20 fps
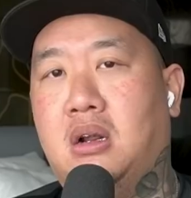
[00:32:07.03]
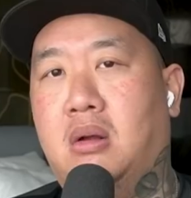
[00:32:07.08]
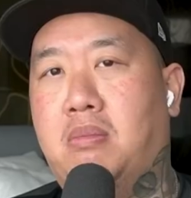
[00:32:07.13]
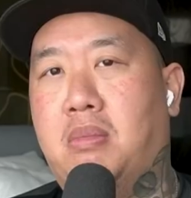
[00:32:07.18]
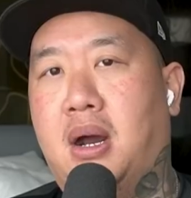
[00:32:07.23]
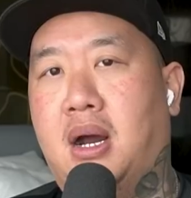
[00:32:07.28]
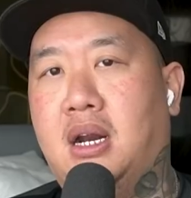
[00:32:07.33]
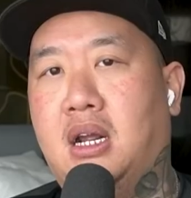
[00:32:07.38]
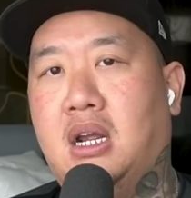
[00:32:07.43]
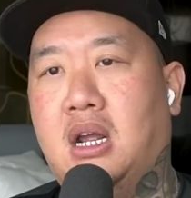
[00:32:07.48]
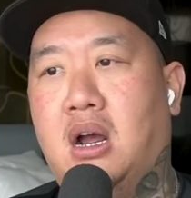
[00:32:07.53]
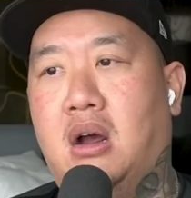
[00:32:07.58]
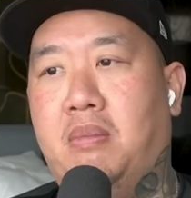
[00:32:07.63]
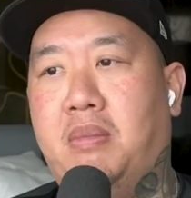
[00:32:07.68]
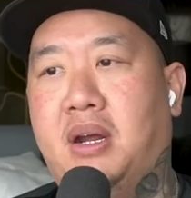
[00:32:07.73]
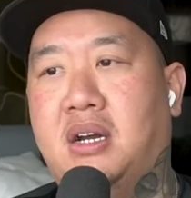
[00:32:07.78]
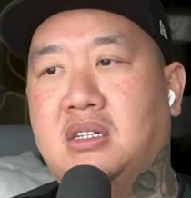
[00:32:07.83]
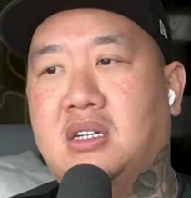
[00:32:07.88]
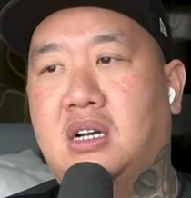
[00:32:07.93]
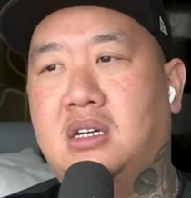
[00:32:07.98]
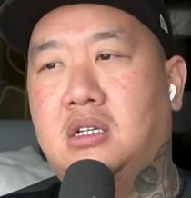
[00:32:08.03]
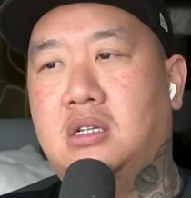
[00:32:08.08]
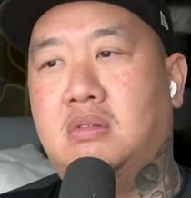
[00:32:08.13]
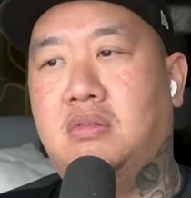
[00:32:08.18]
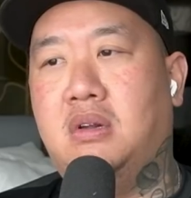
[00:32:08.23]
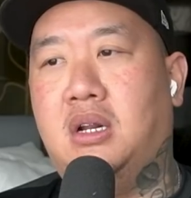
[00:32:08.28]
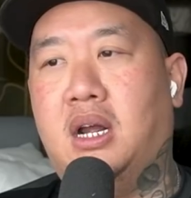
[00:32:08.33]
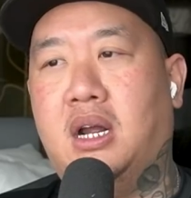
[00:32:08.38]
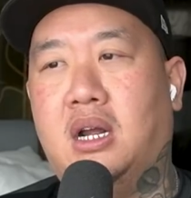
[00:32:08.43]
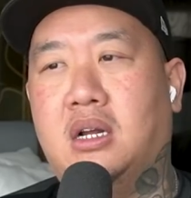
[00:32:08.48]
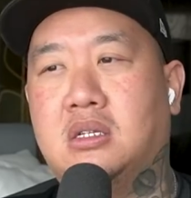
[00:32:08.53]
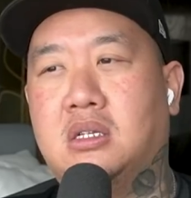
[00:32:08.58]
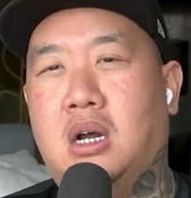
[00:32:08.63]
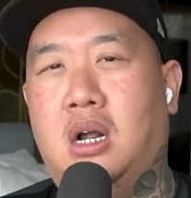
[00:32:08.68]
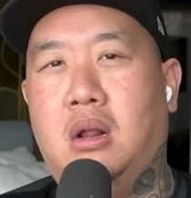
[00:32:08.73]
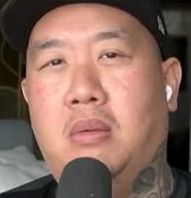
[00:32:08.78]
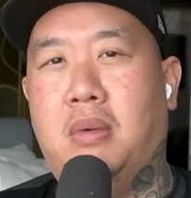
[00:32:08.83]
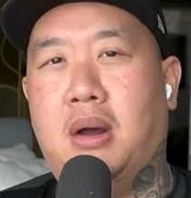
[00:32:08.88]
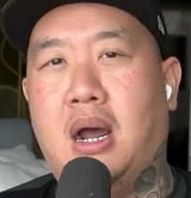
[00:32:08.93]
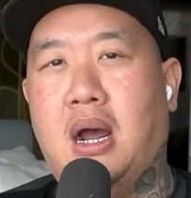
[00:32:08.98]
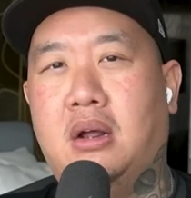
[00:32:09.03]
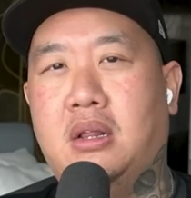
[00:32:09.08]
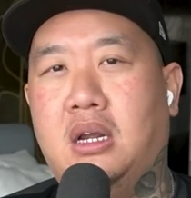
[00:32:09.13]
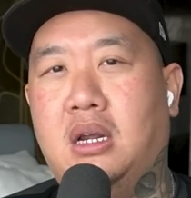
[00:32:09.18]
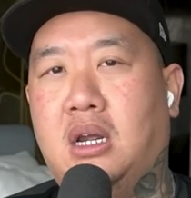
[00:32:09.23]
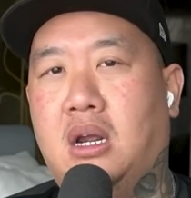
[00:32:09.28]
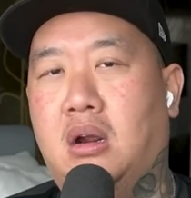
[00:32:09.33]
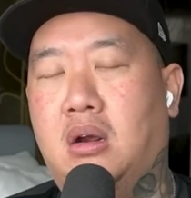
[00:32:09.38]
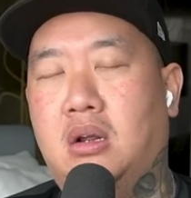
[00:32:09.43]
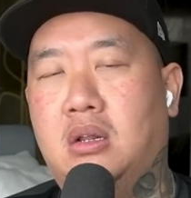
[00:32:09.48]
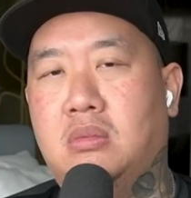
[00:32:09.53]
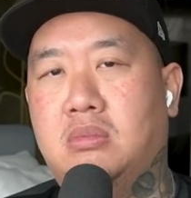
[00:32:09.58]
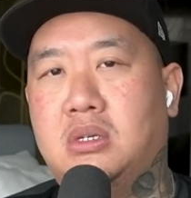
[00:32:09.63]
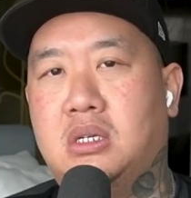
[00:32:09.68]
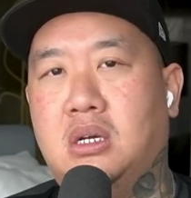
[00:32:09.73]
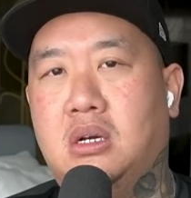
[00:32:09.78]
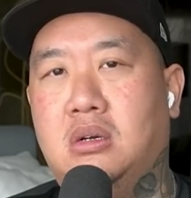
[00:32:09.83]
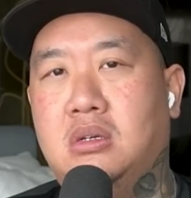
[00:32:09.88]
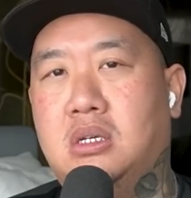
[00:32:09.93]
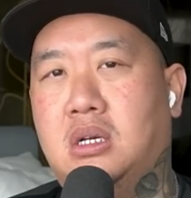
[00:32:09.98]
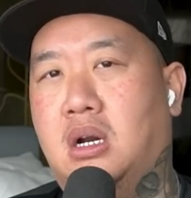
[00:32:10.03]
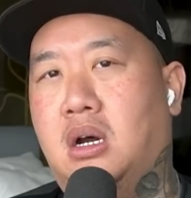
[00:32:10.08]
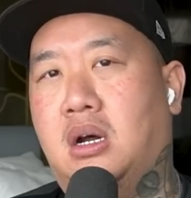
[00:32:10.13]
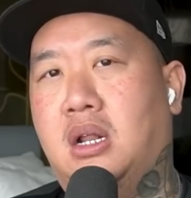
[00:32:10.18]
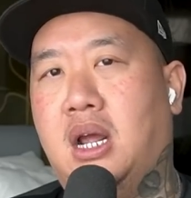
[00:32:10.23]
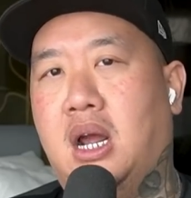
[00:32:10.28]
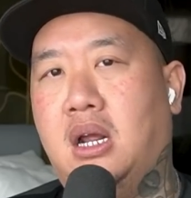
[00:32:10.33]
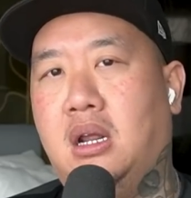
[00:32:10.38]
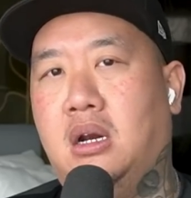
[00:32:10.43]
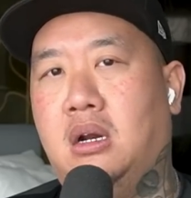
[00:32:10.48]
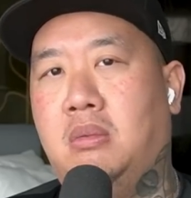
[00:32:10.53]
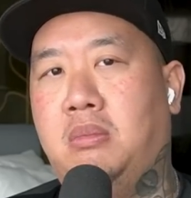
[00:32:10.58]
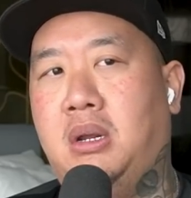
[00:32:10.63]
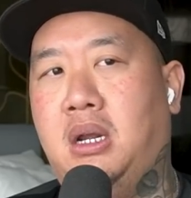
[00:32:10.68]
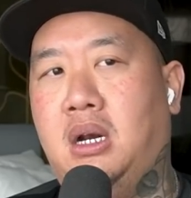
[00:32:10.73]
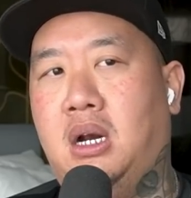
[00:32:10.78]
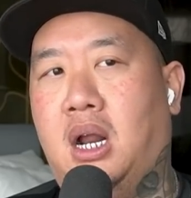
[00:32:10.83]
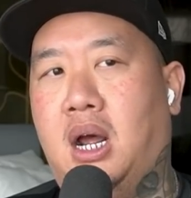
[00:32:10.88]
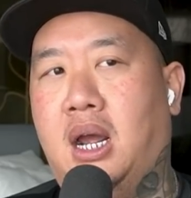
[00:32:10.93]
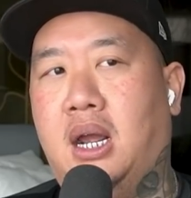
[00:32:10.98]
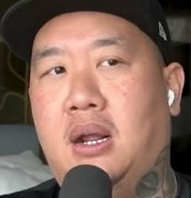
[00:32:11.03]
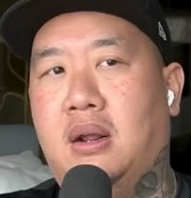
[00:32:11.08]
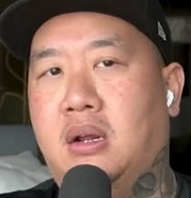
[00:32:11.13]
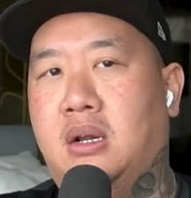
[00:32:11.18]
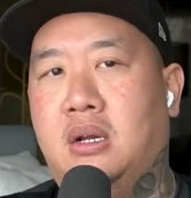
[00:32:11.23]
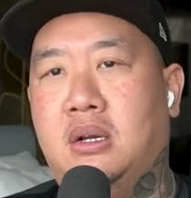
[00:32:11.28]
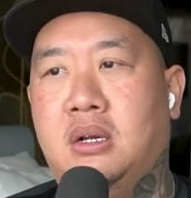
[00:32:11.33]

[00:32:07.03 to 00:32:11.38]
their body count because I just feel like it's all about how they carry themselves and all that. You know what I mean? Like